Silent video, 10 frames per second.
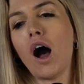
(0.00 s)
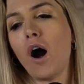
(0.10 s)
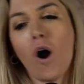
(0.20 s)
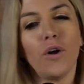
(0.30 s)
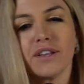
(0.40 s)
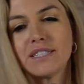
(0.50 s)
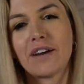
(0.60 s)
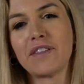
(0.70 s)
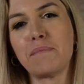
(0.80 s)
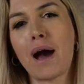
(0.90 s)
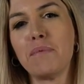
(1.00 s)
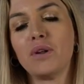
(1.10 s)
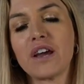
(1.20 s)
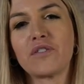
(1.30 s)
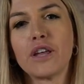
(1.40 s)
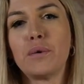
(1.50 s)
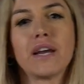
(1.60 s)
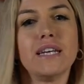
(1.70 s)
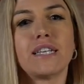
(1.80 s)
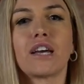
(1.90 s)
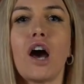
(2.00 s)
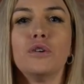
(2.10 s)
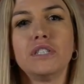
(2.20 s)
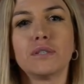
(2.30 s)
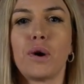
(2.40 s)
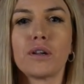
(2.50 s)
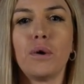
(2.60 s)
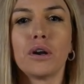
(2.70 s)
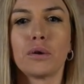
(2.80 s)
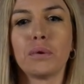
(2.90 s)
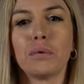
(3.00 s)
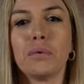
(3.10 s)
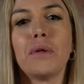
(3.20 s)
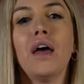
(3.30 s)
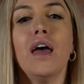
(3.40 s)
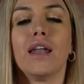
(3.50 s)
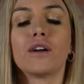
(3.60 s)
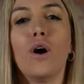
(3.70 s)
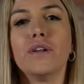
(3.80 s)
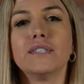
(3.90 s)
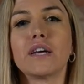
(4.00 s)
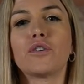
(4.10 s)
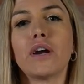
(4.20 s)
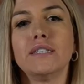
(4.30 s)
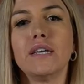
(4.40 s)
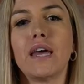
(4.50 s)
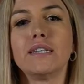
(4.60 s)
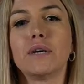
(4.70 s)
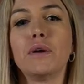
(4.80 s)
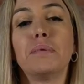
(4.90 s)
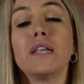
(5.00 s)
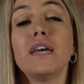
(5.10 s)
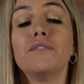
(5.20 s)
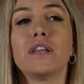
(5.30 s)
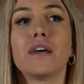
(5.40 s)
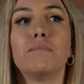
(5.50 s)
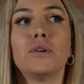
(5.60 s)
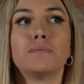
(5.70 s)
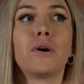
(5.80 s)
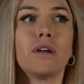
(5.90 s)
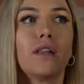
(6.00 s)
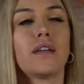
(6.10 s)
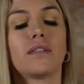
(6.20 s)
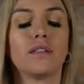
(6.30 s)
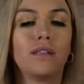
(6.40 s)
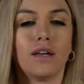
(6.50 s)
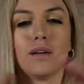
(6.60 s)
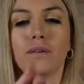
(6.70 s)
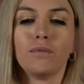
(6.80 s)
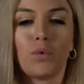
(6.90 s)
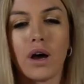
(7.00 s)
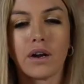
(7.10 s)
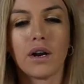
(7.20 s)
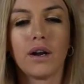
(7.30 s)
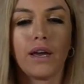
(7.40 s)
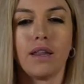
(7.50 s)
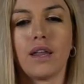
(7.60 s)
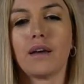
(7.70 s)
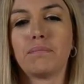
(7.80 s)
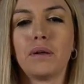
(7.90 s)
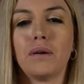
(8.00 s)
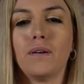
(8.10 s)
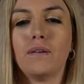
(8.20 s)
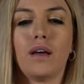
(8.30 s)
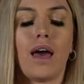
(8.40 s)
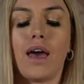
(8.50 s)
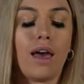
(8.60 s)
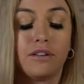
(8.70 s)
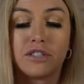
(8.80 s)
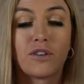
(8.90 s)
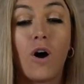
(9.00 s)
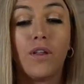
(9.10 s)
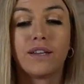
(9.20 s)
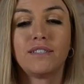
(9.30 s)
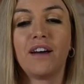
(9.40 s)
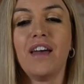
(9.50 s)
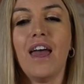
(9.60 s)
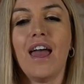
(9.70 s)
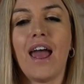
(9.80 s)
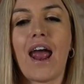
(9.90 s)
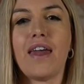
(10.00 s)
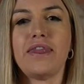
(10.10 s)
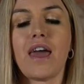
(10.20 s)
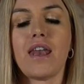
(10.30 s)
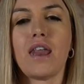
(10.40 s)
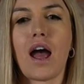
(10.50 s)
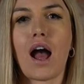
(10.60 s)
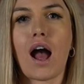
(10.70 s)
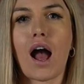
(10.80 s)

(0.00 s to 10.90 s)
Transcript: uh, all this stuff in the Bible, like really quick. He's like, oh, Jesus walked on water, blah, blah, blah, blah. Like all these like crazy things that we believe, like most part of like the water and like blah, I, I, just all that stuff. And then